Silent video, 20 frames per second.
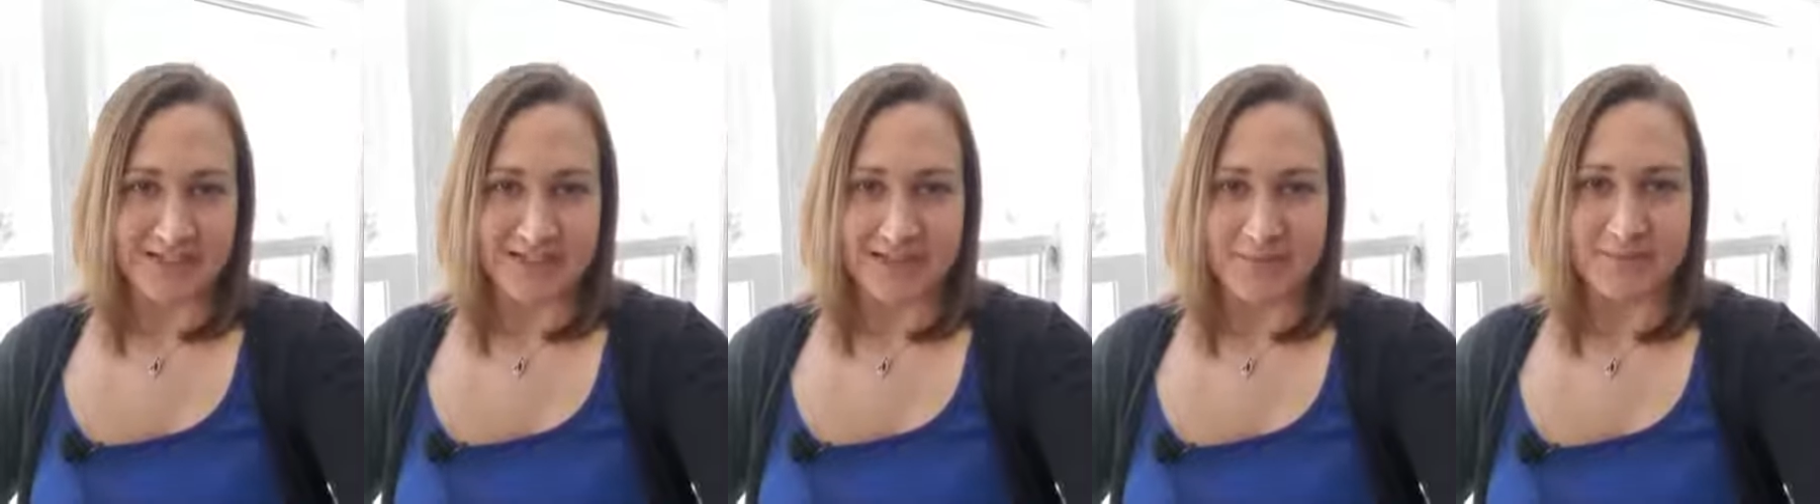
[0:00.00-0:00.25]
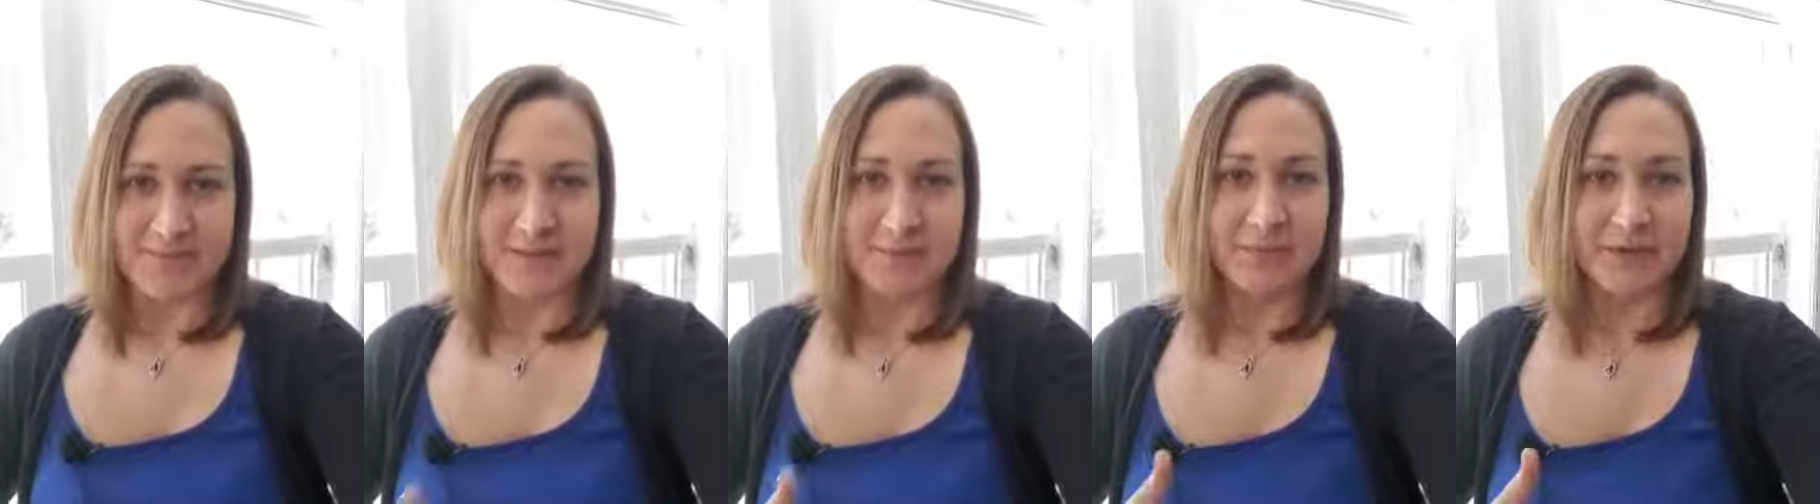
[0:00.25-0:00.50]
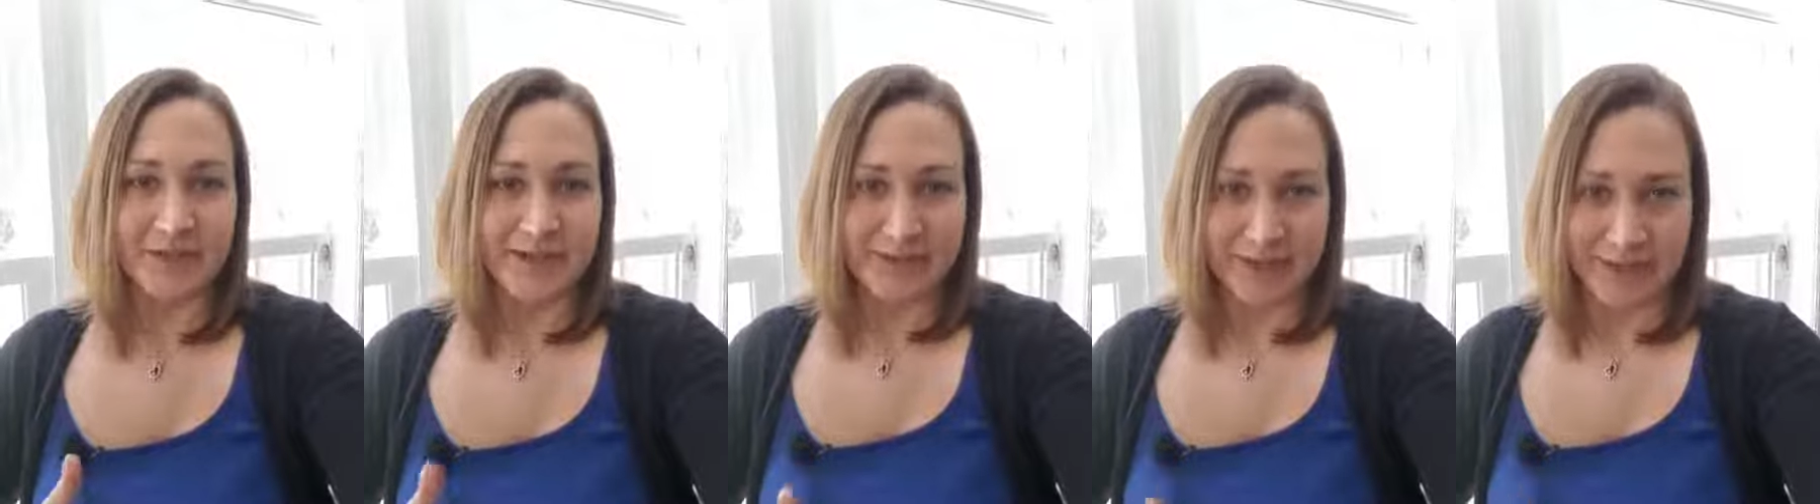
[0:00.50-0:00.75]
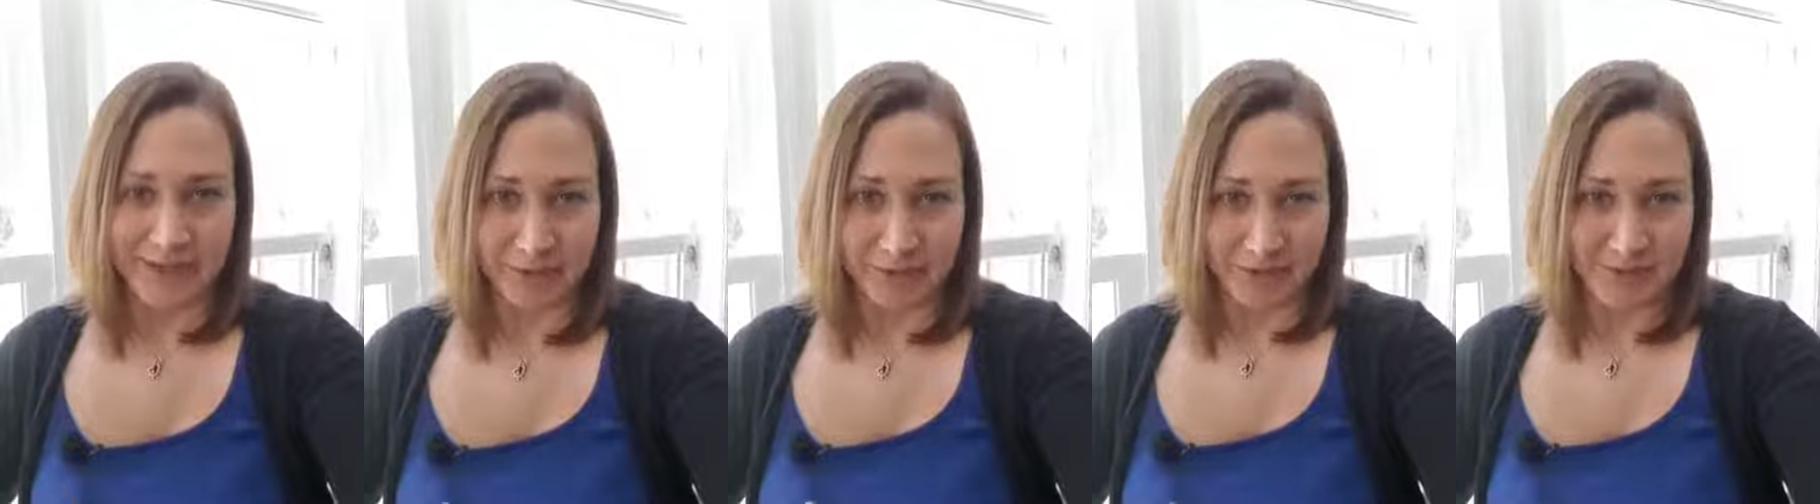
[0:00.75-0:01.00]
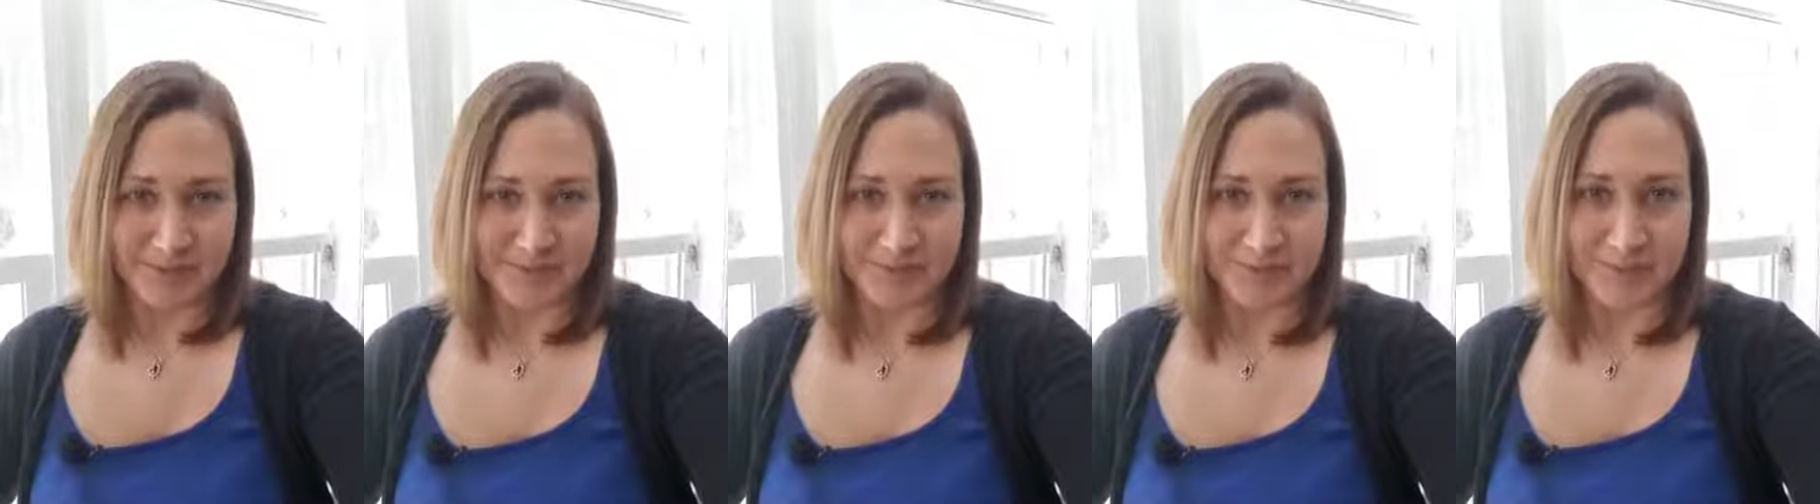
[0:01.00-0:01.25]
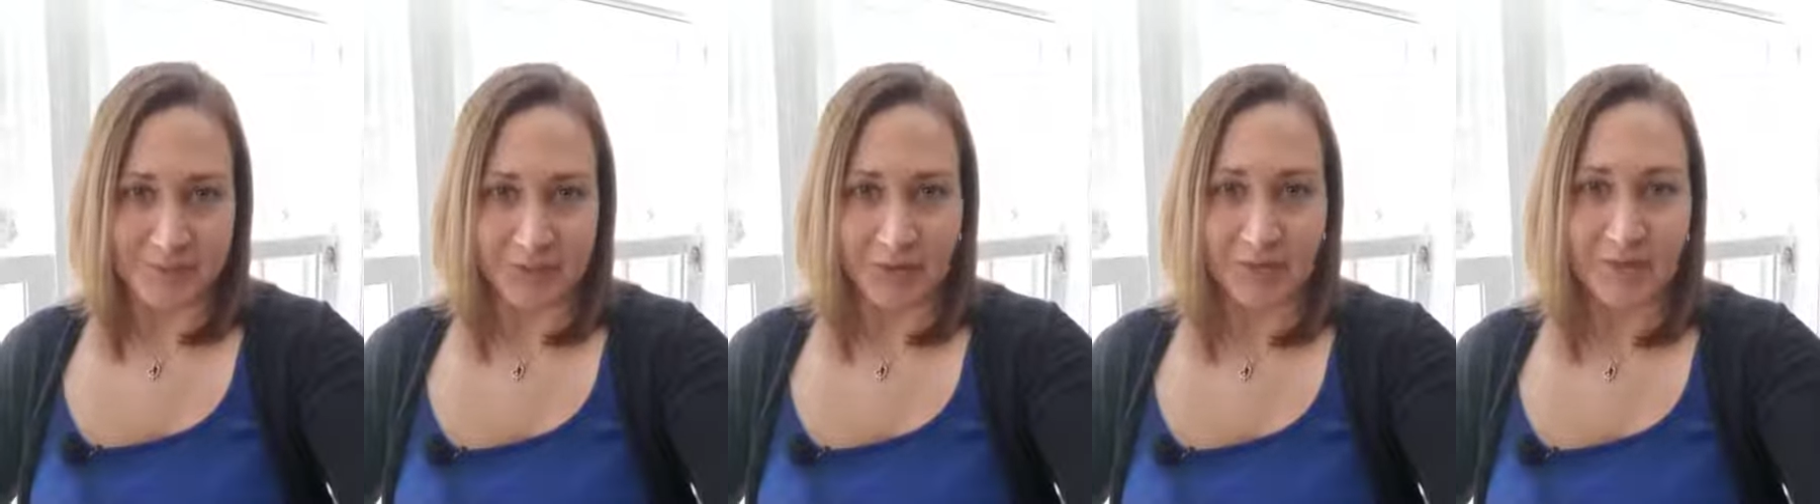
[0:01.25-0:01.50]
seems completely
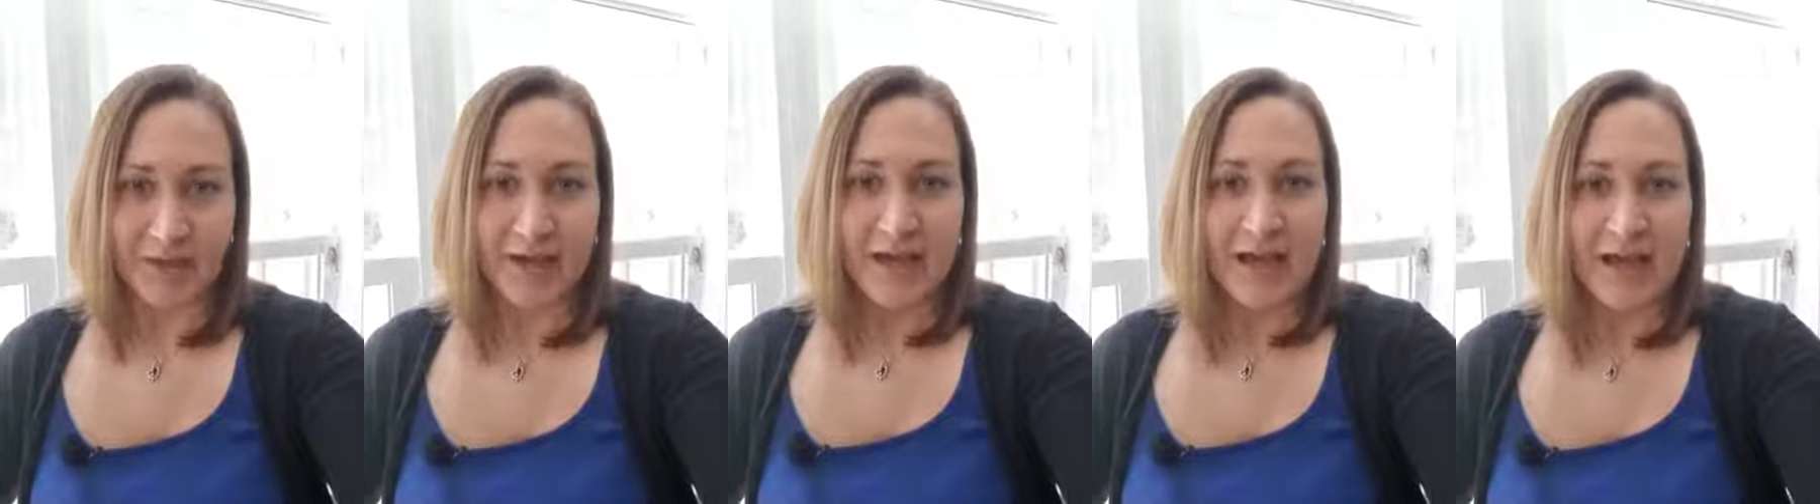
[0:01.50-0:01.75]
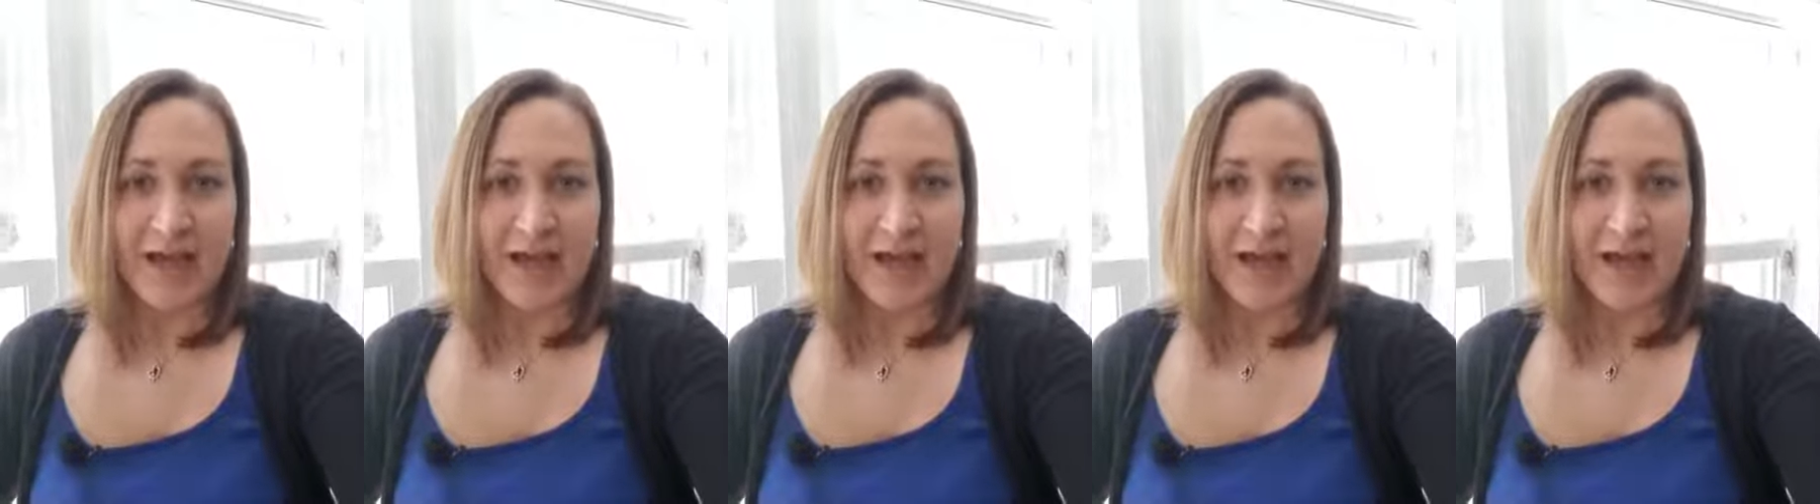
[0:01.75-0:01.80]
unreasonable,